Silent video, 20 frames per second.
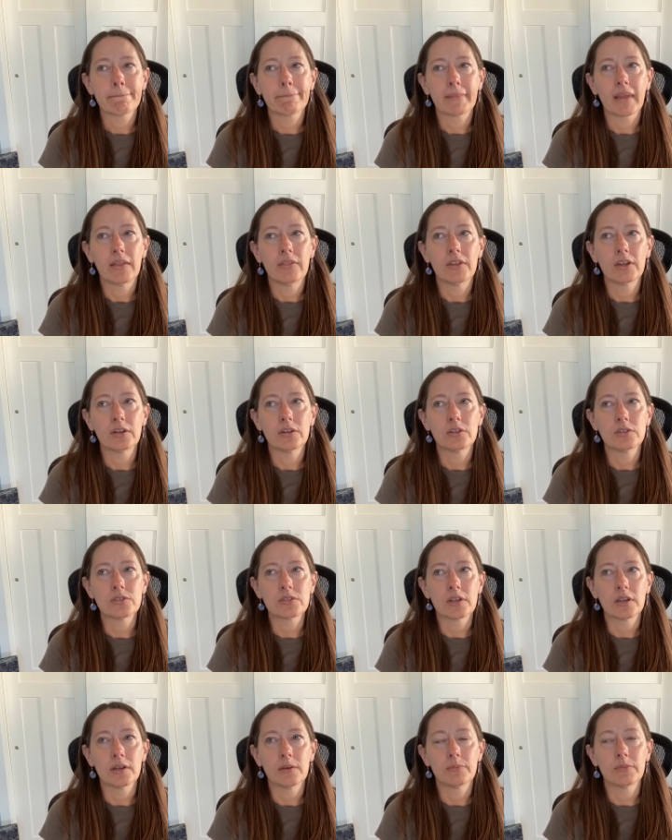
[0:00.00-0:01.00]
There's
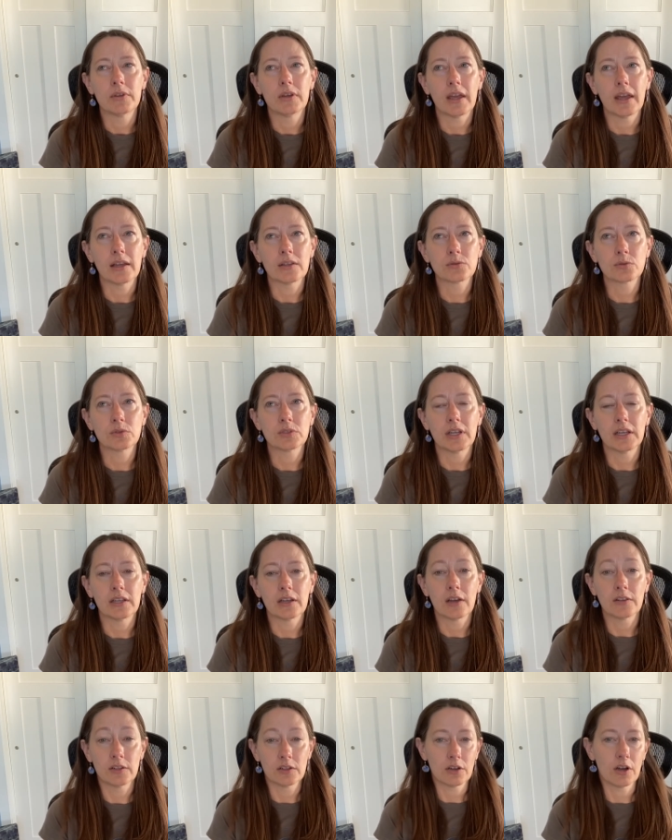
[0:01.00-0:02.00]
the eggs will take on
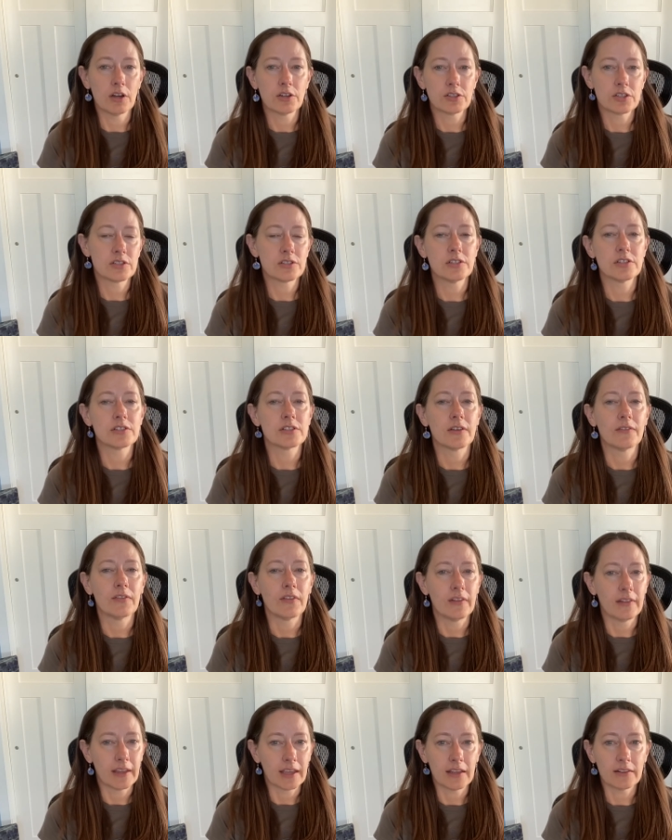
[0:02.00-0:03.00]
the consciousness of the
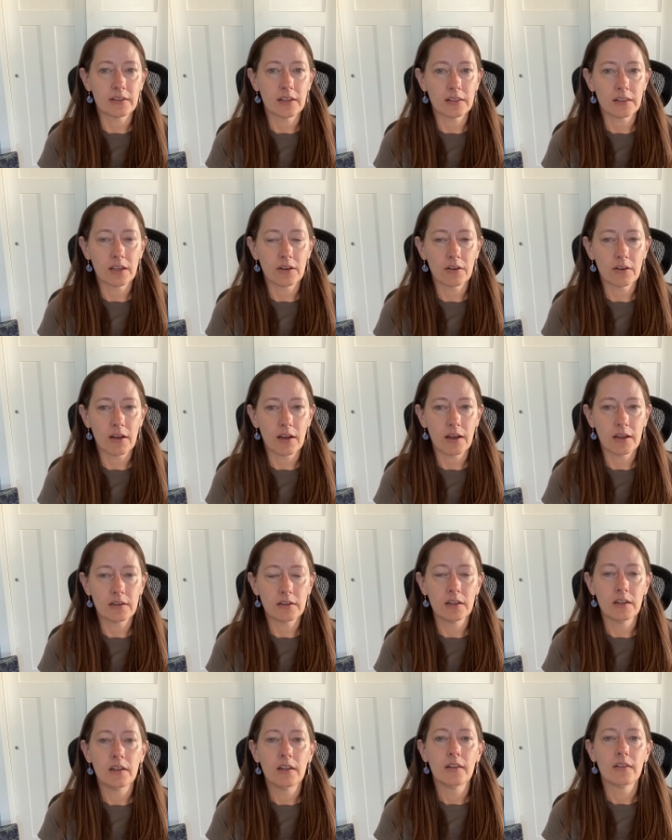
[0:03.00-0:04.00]
land that they're on,
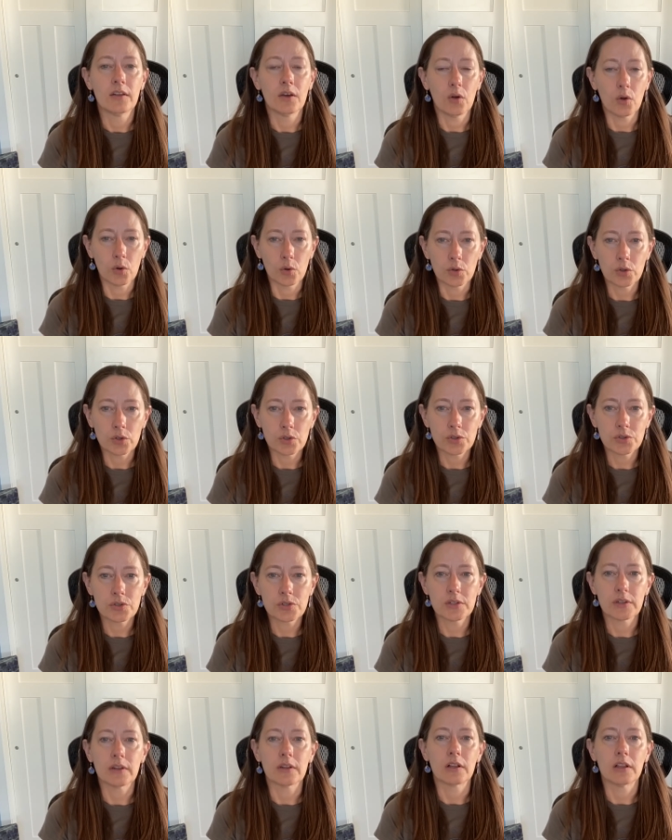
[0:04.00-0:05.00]
the owners,
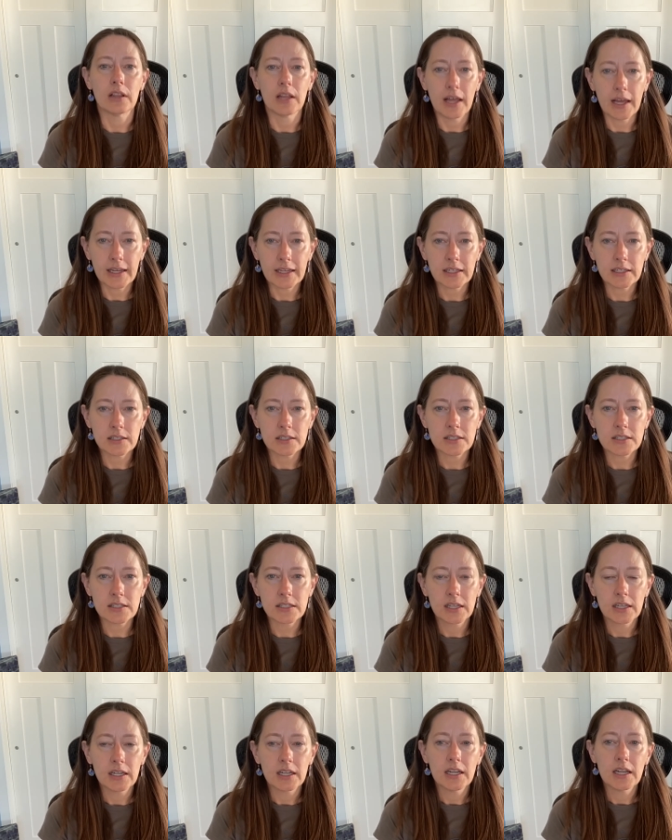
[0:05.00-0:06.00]
the clients,
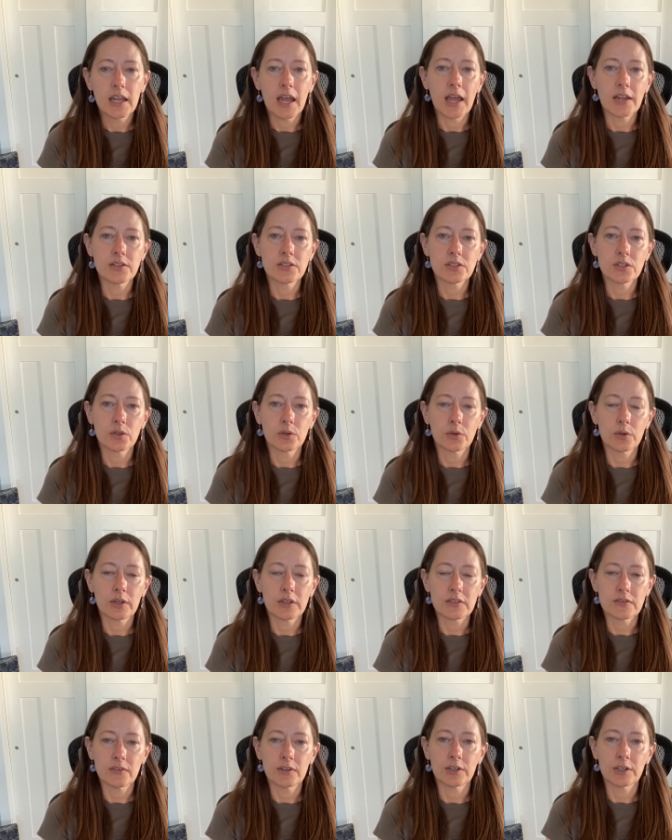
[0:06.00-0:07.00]
and so it's
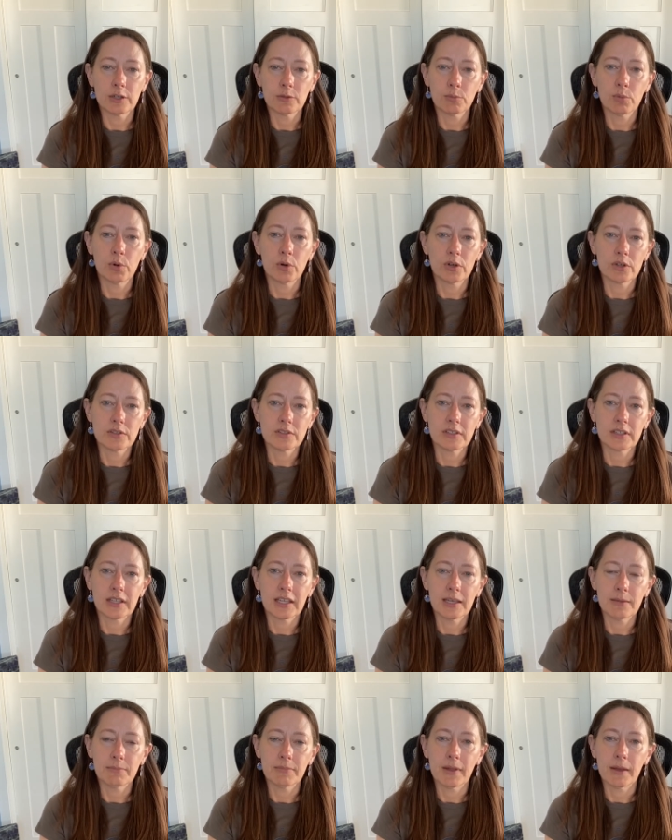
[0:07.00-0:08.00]
very important to
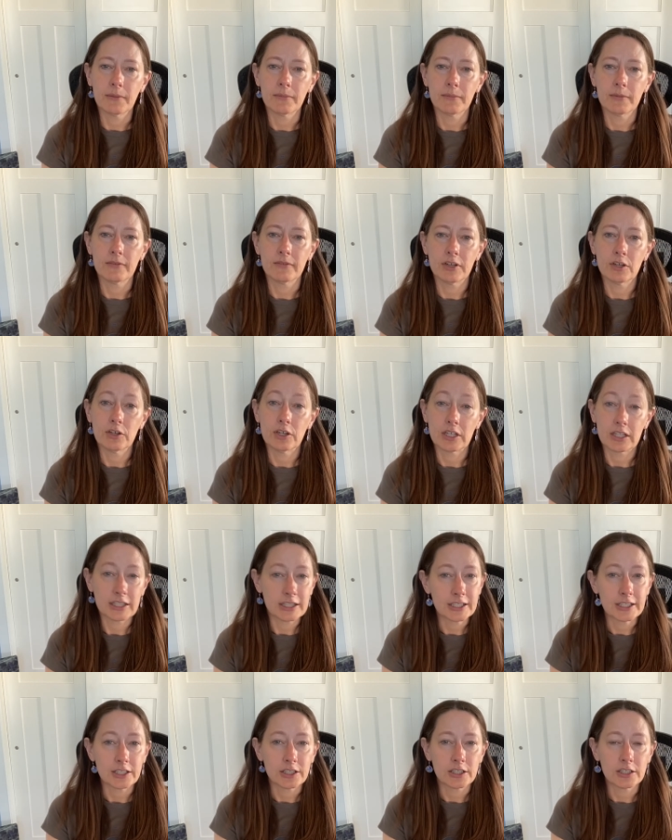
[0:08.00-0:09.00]
keep them very
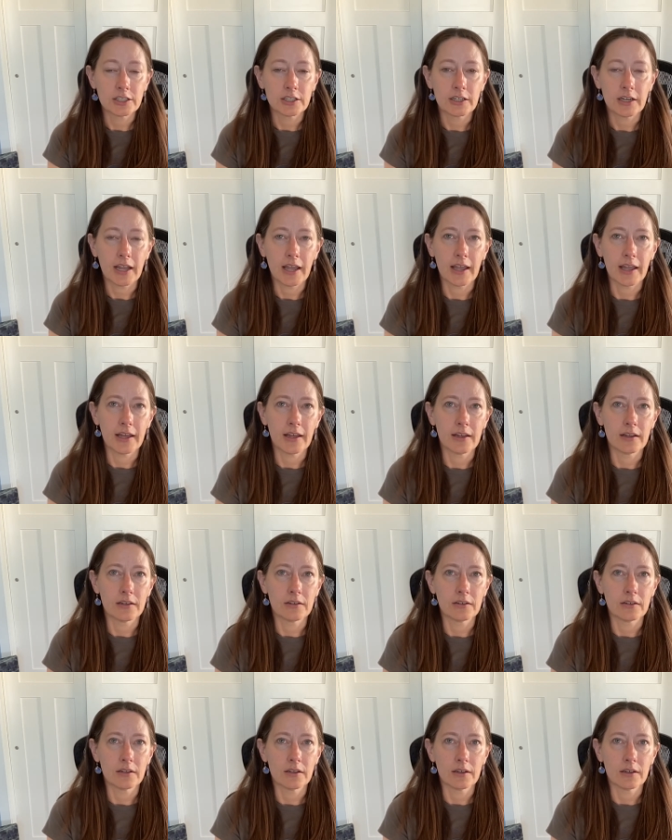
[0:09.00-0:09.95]
clear and